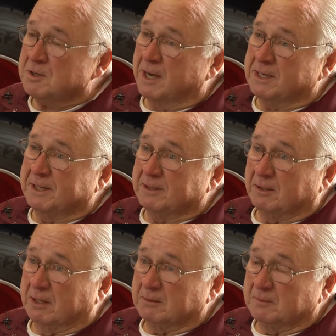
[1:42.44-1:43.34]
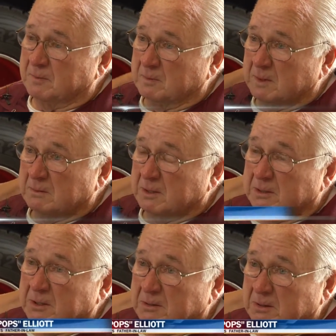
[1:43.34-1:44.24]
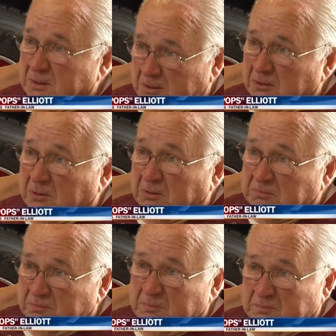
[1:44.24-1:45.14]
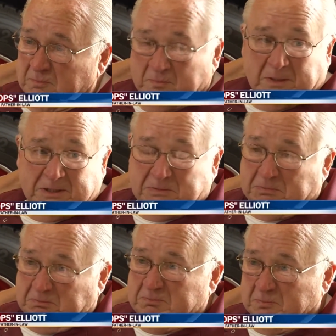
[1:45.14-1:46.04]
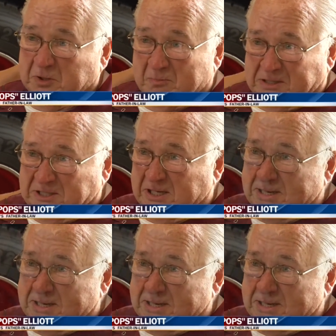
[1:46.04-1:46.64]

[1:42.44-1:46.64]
not an in-law. You're my son.